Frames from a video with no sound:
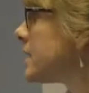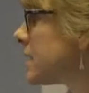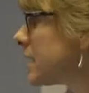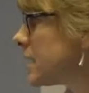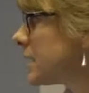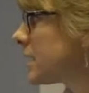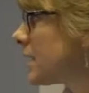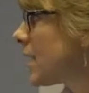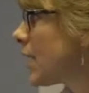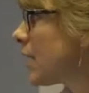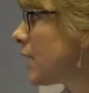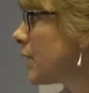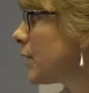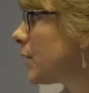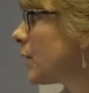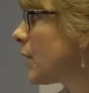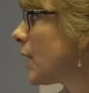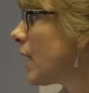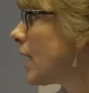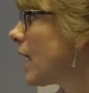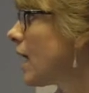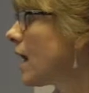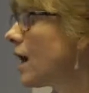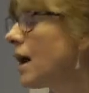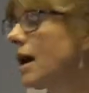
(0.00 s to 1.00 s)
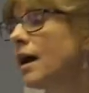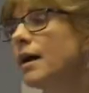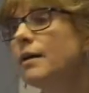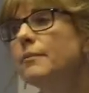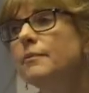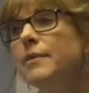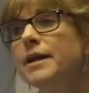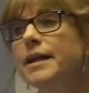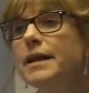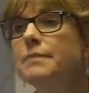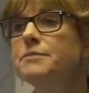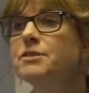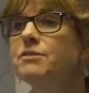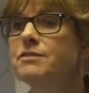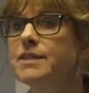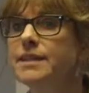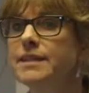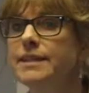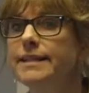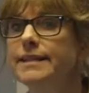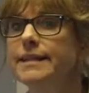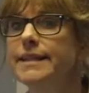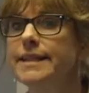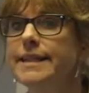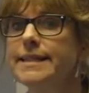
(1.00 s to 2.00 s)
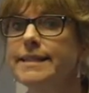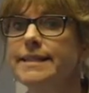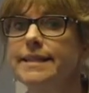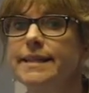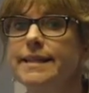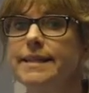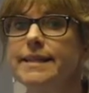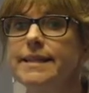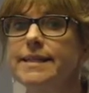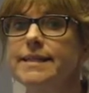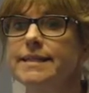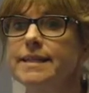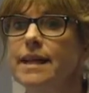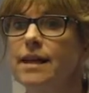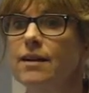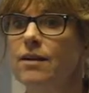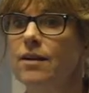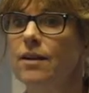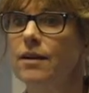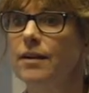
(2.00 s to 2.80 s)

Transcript: So my name's Christina Liassides, and